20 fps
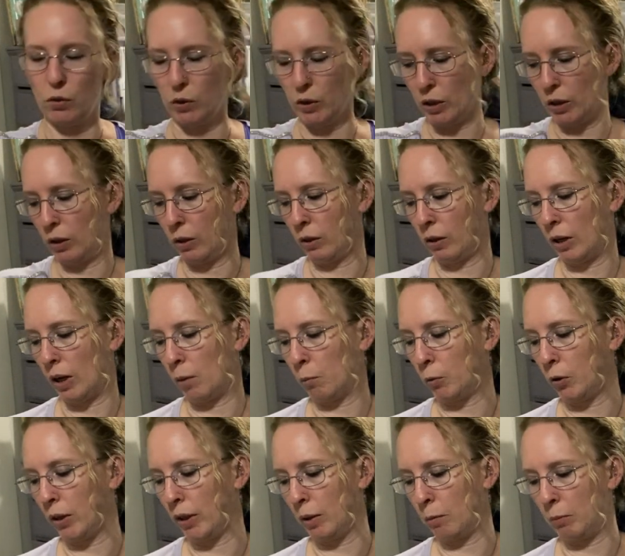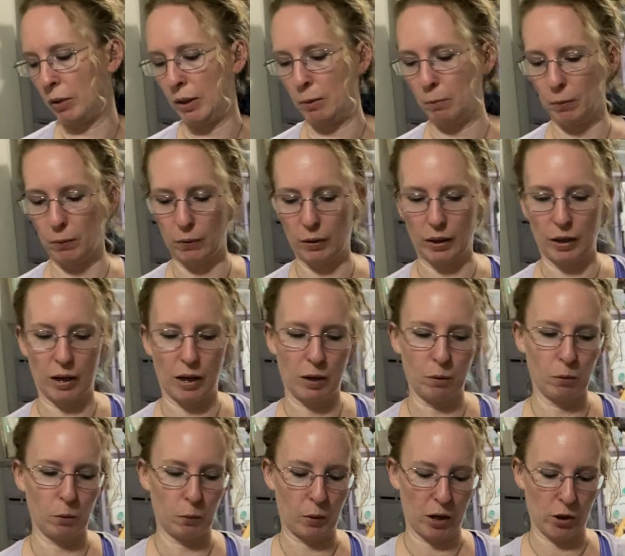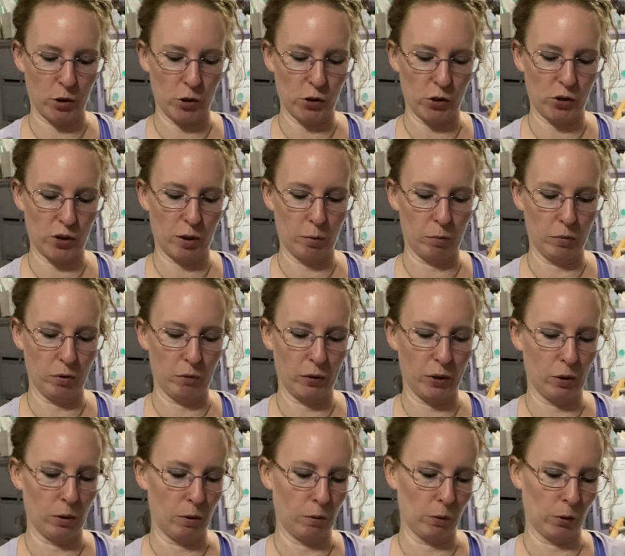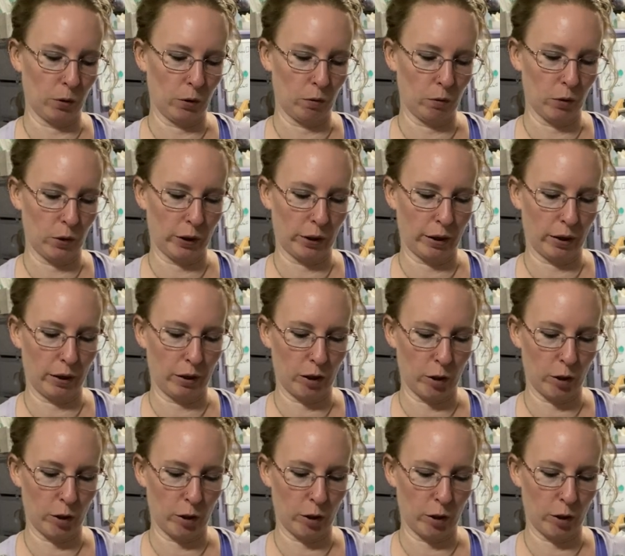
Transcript: You know, I'm one of them people that I will watch the same movie over and over again.